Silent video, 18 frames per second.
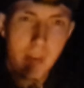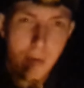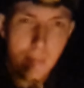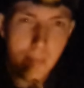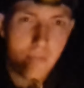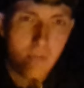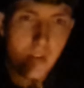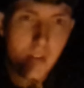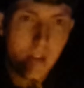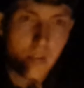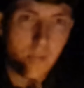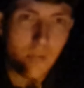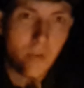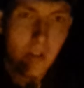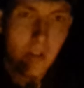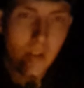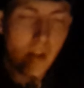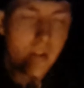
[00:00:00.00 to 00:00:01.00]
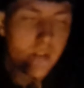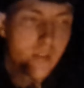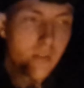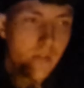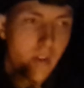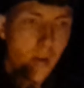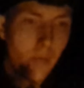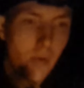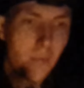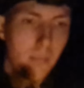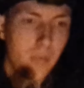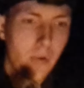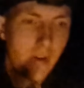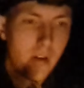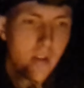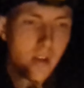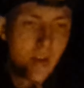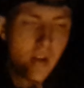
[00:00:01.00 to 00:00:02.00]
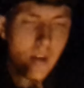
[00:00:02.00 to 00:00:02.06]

That'd be really cool. I'd like to do that at one point.